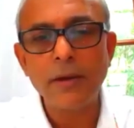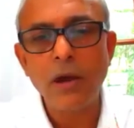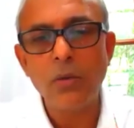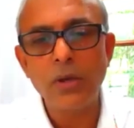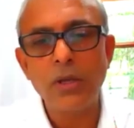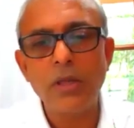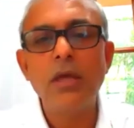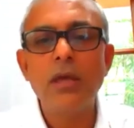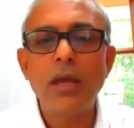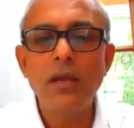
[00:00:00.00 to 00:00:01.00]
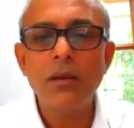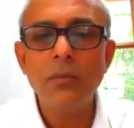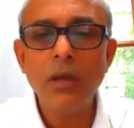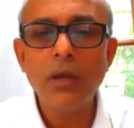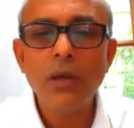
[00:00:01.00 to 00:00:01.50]
How it is? Can it
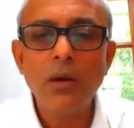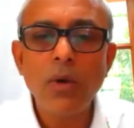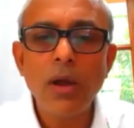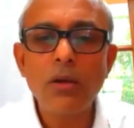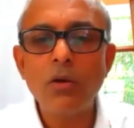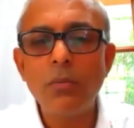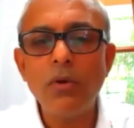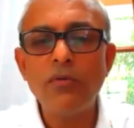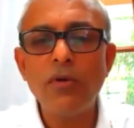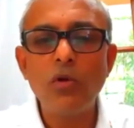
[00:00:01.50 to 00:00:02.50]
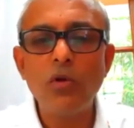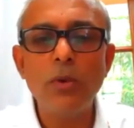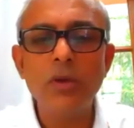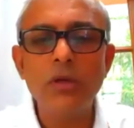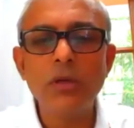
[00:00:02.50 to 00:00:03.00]
be one robo for two
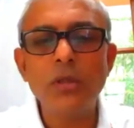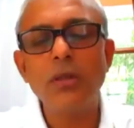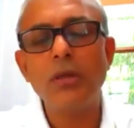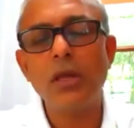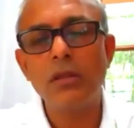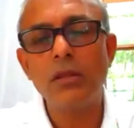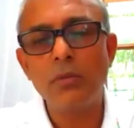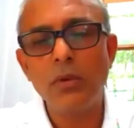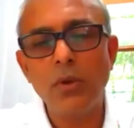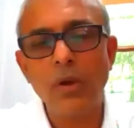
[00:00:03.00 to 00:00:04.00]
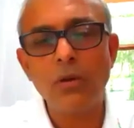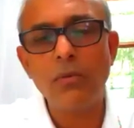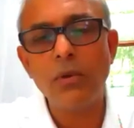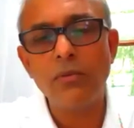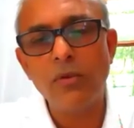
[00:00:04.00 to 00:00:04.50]
machines? Can it be one
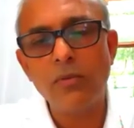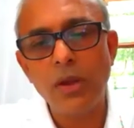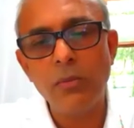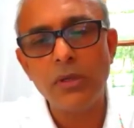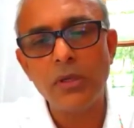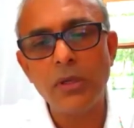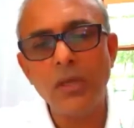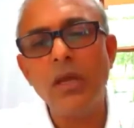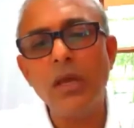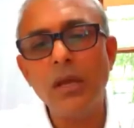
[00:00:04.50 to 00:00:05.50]
robo for one machine?